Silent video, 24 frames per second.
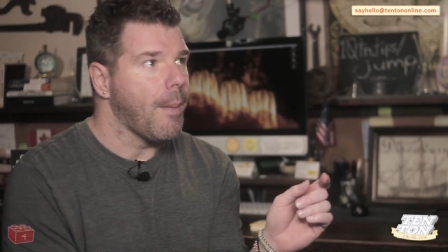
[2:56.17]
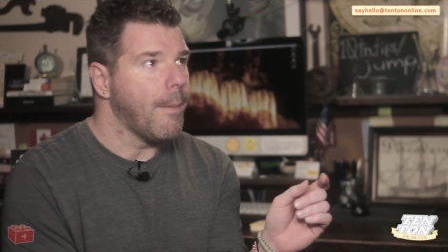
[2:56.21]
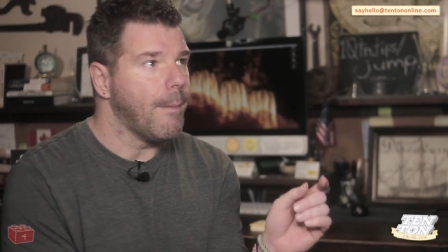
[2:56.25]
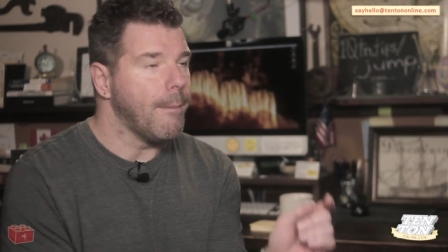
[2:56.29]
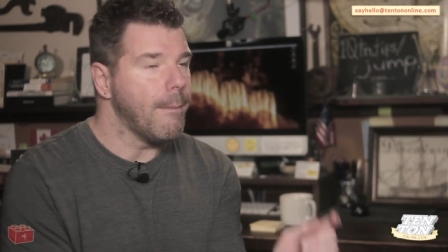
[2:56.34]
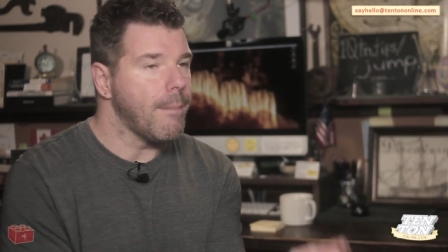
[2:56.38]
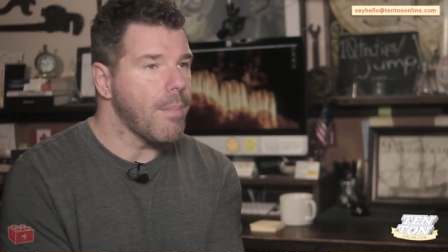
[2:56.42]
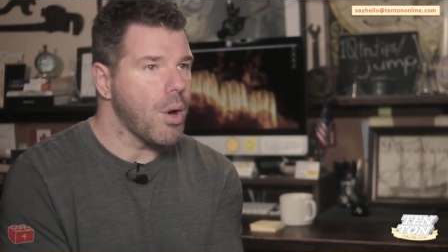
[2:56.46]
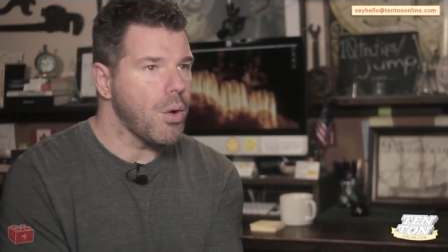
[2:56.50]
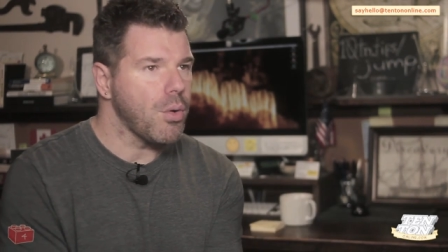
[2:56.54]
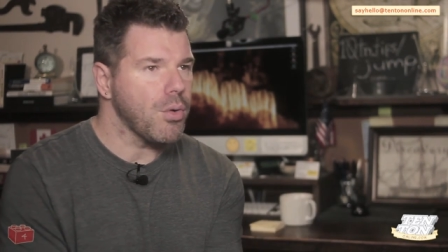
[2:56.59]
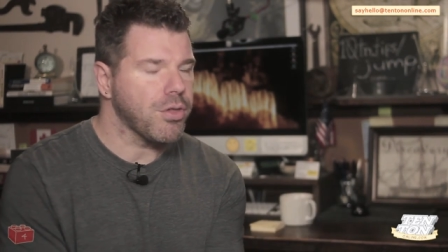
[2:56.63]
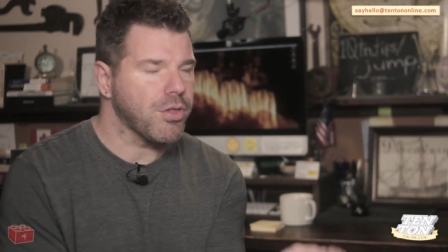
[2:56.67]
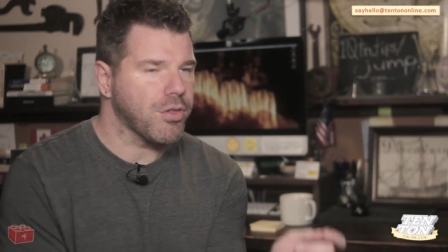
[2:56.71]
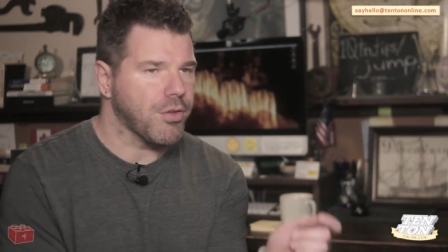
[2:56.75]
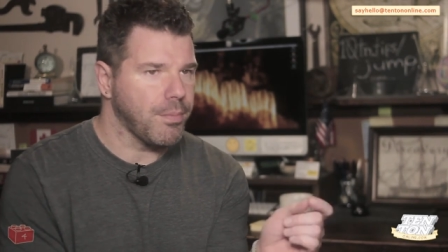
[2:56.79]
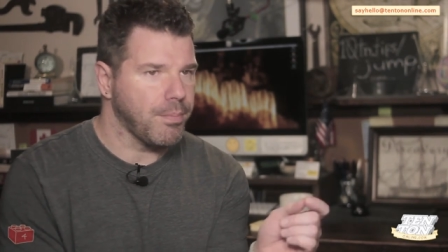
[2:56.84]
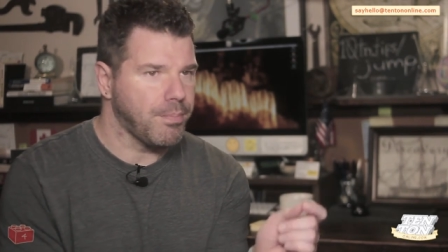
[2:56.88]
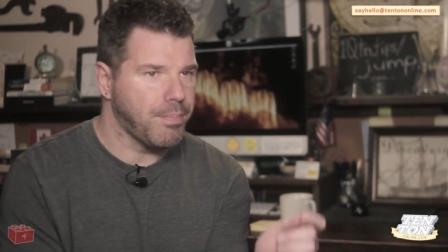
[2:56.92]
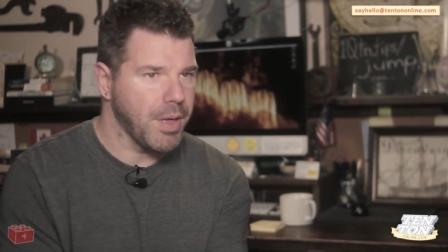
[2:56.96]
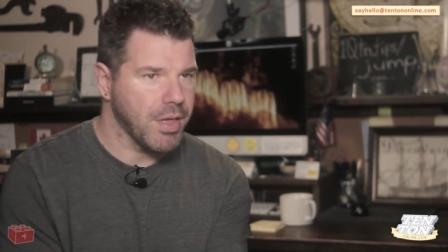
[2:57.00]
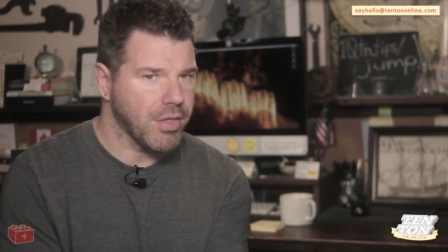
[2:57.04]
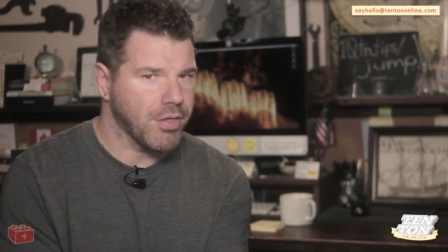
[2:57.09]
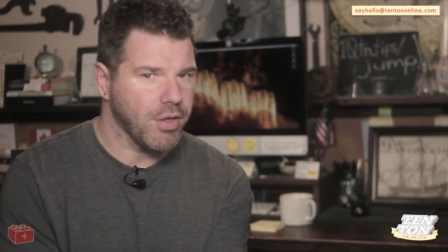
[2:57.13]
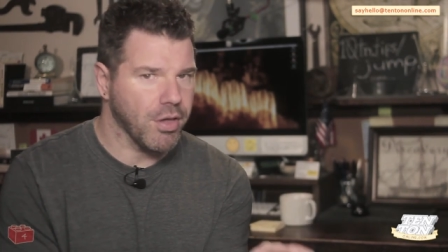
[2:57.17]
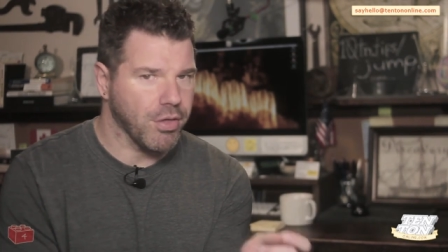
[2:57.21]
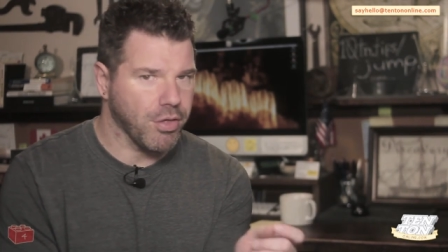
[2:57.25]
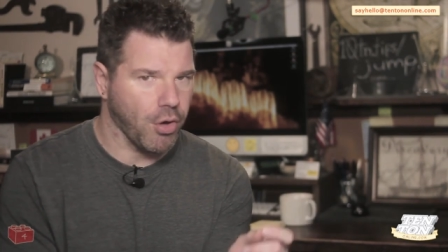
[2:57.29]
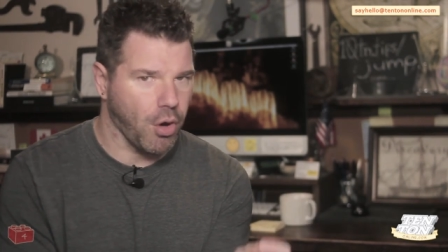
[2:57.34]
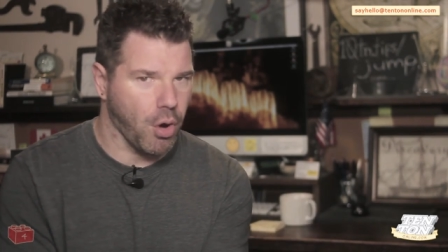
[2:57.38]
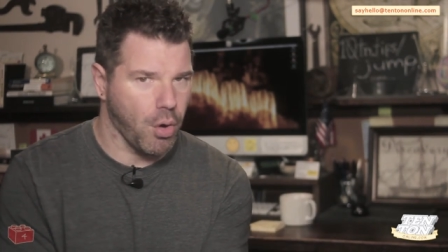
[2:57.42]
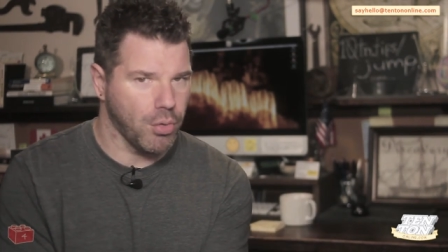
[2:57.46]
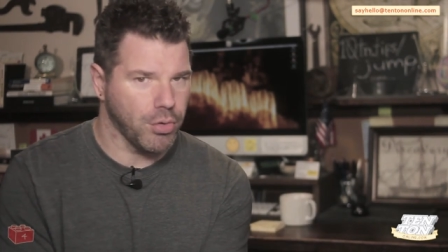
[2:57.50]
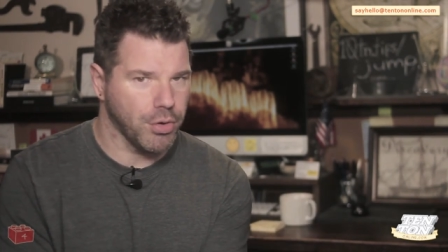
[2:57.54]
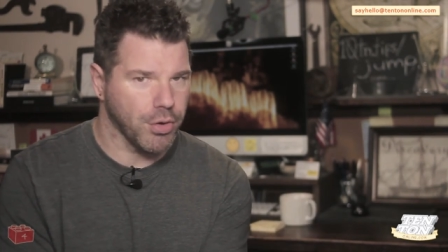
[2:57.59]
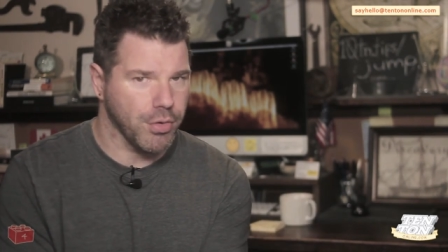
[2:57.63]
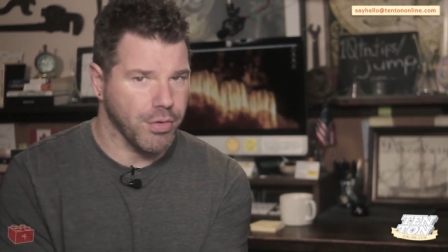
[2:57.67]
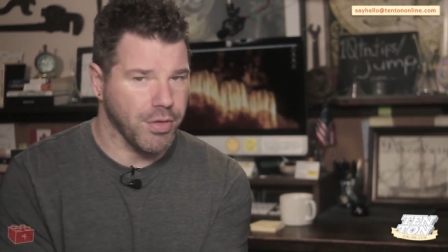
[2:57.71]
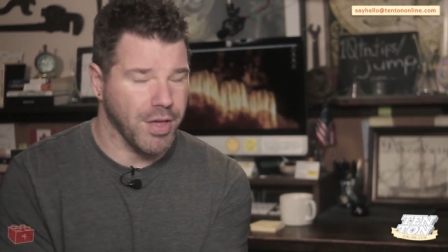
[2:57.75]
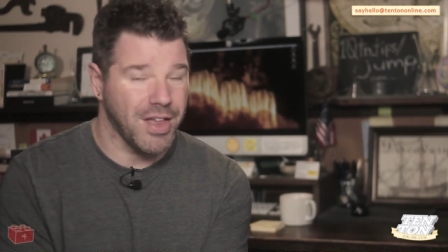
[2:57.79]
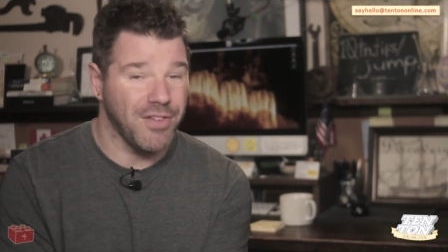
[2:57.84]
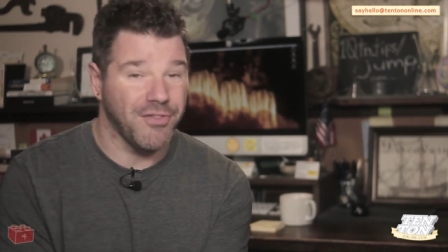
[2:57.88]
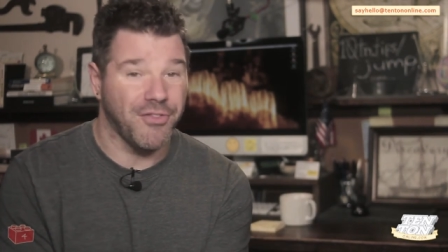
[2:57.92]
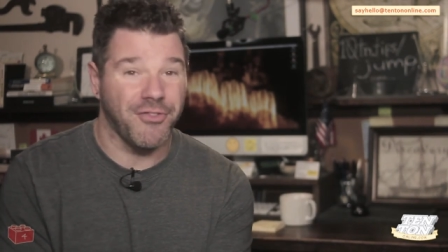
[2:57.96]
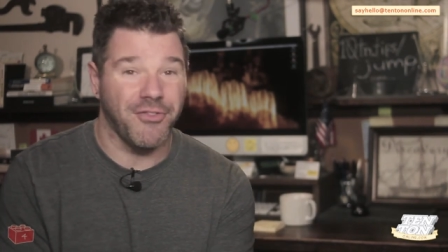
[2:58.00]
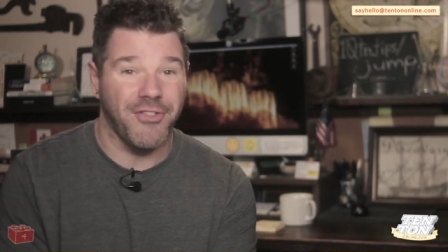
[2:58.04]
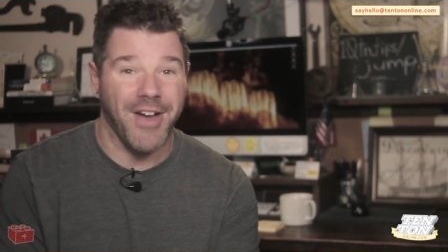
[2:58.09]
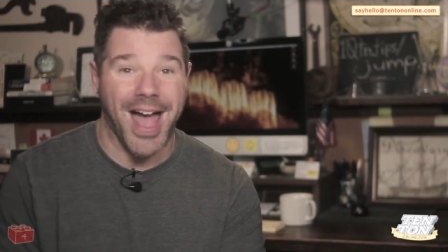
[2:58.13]
most business owners,
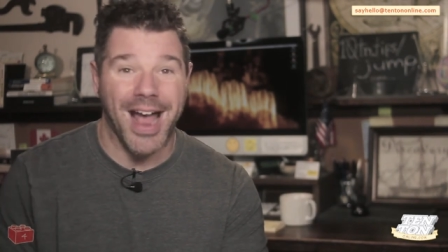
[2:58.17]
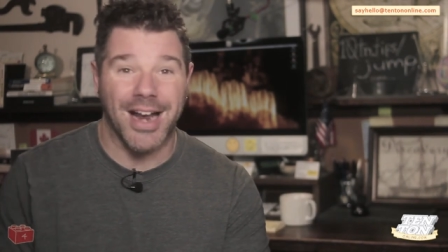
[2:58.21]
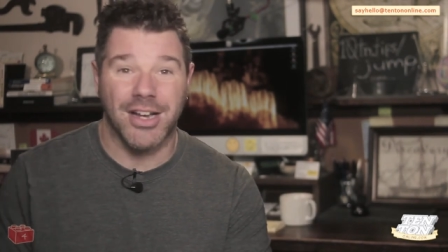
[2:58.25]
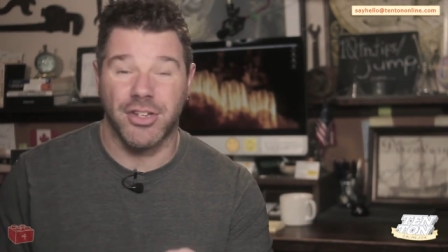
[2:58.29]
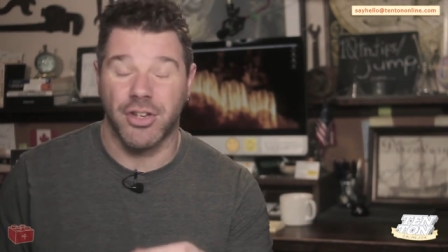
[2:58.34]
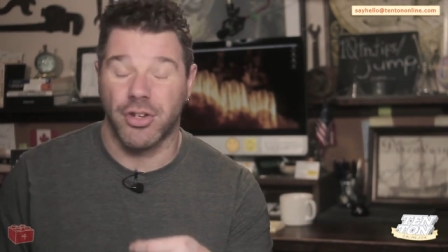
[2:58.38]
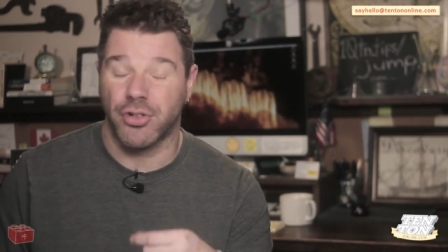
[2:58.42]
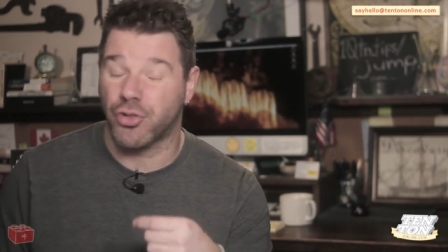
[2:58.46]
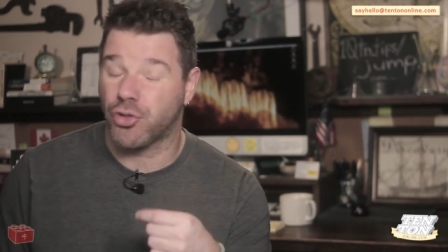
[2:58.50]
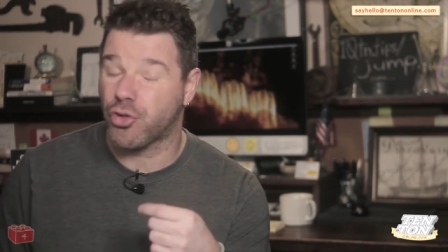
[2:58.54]
in fact,